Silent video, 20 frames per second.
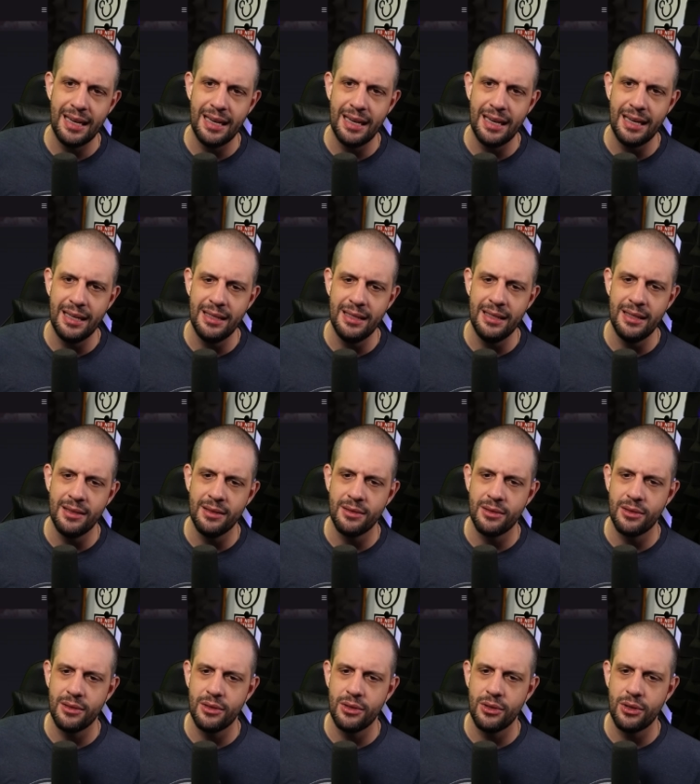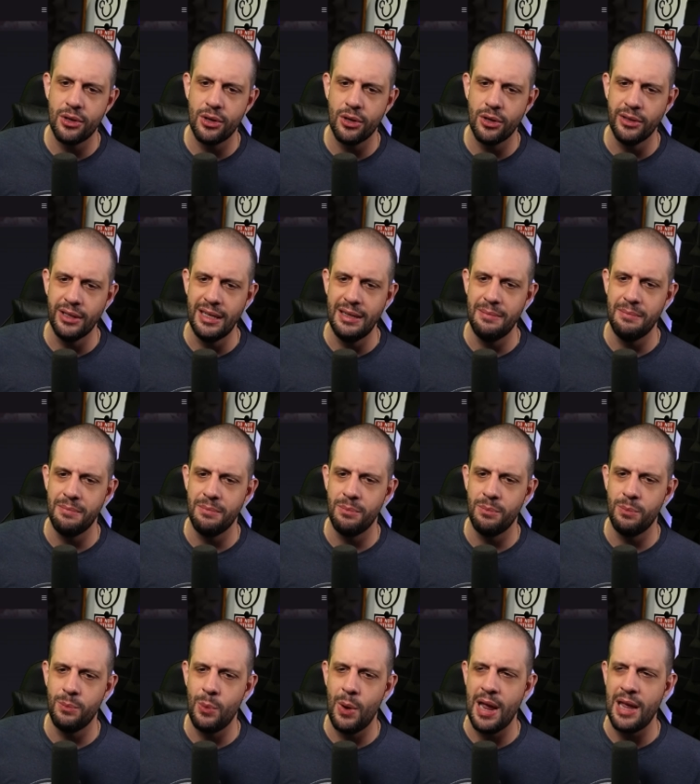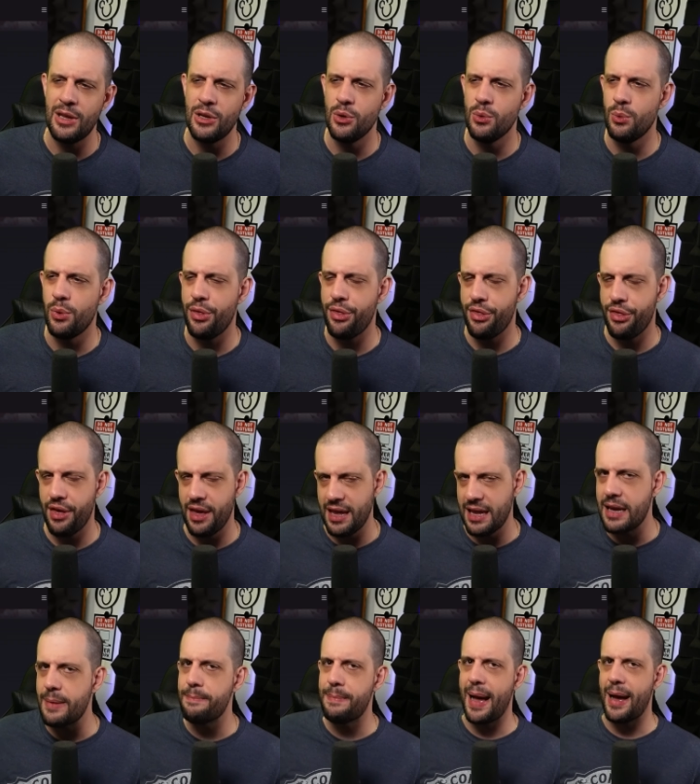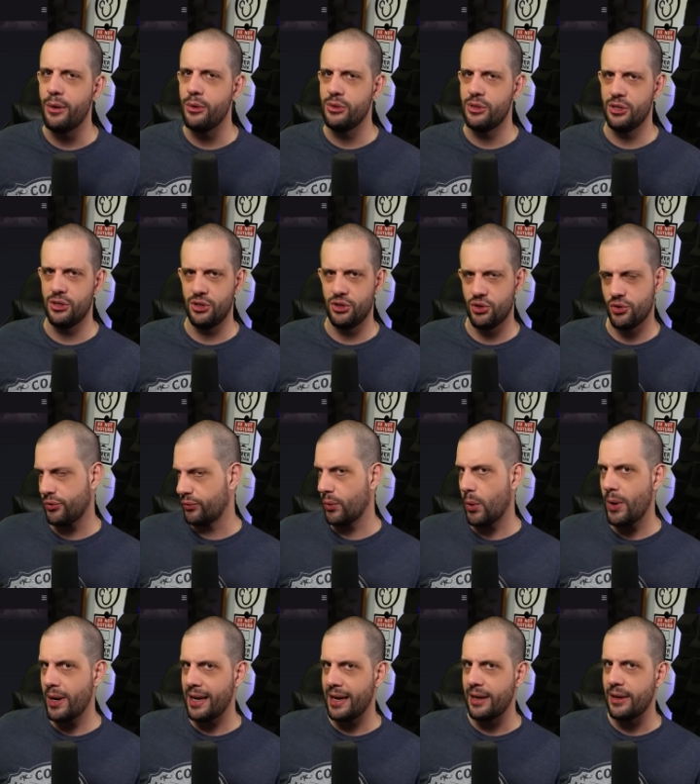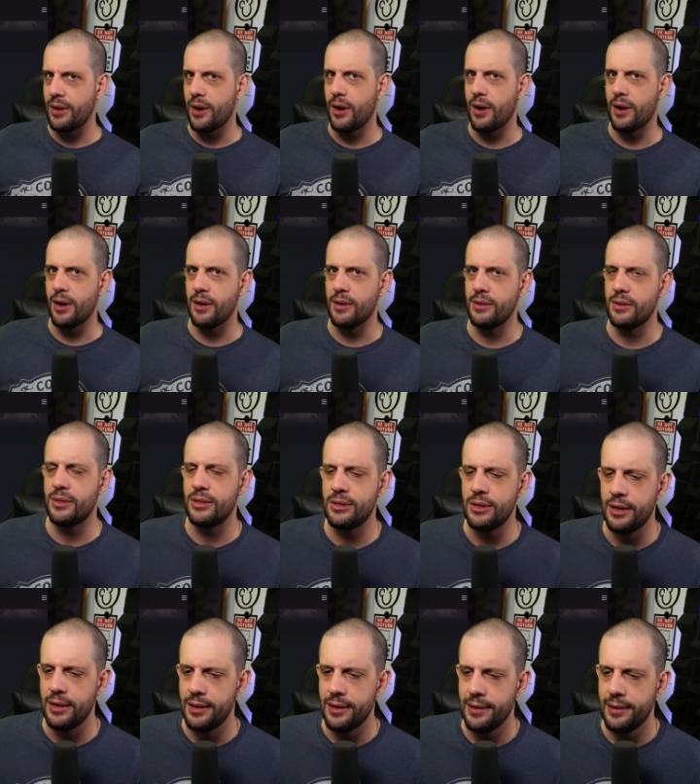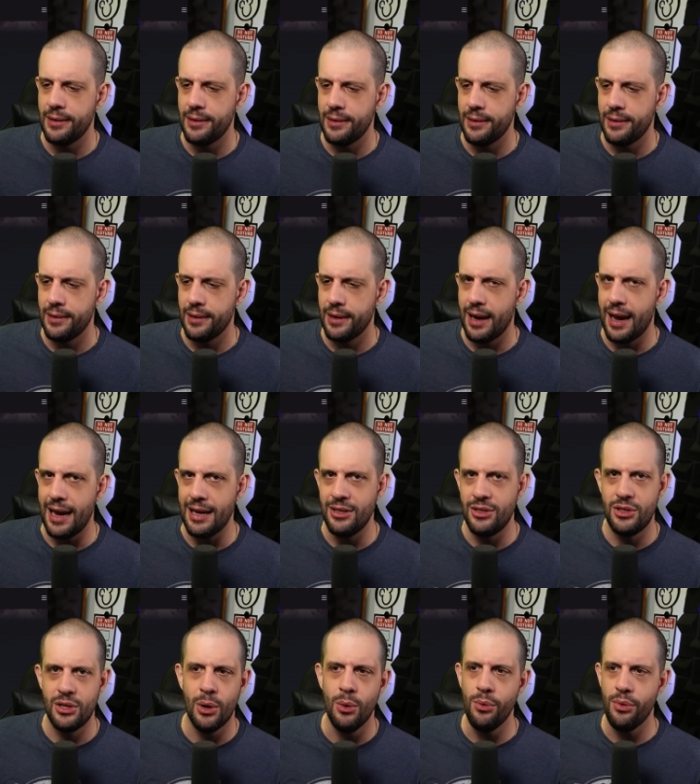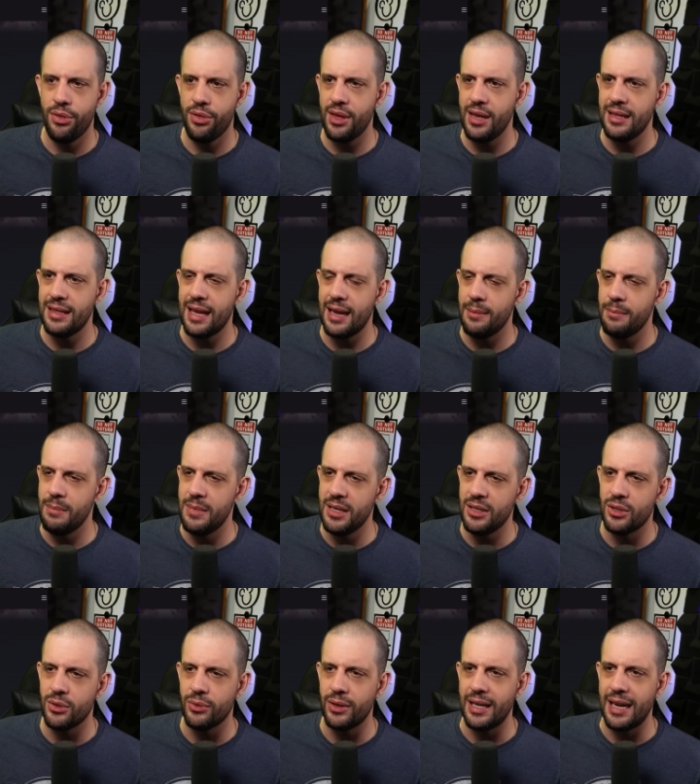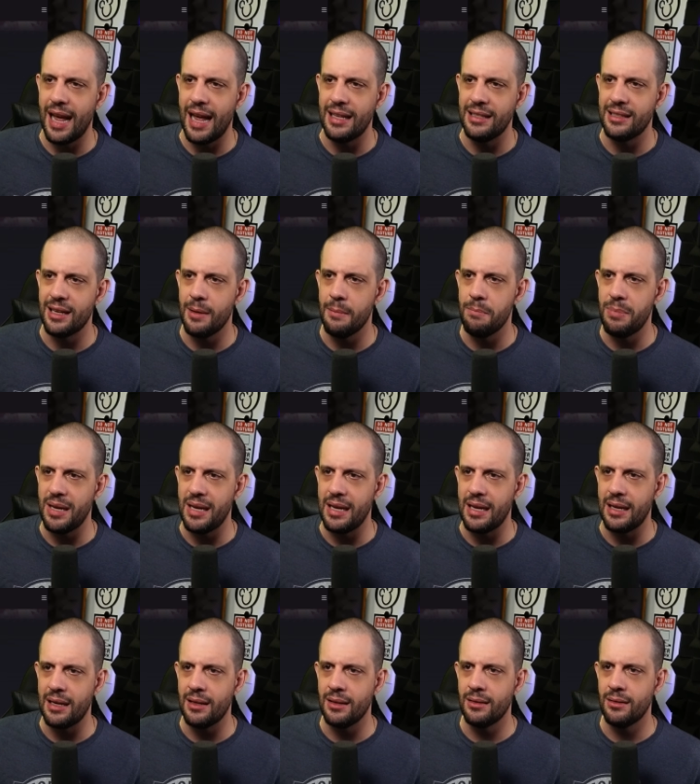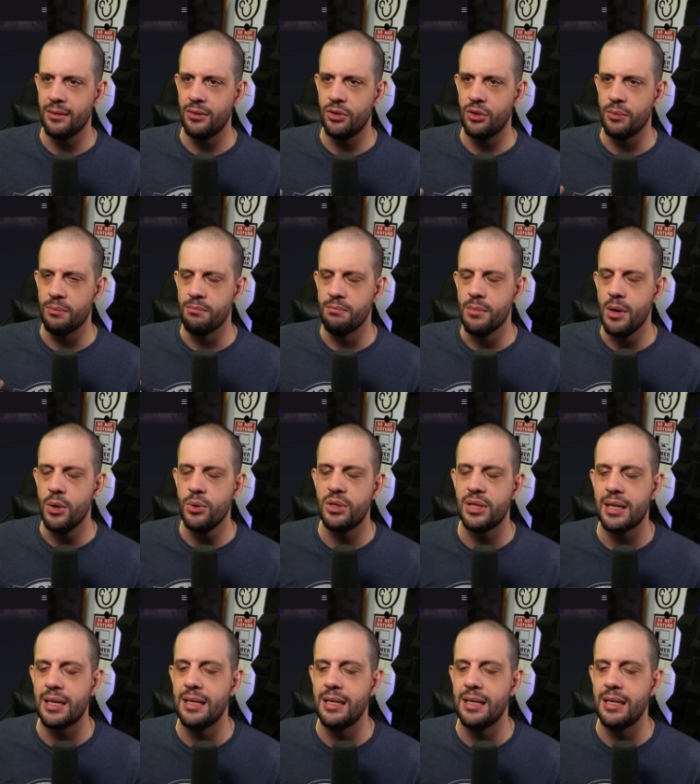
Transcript: in the current way you think about destroying cards, I don't think that Misery ends up being your most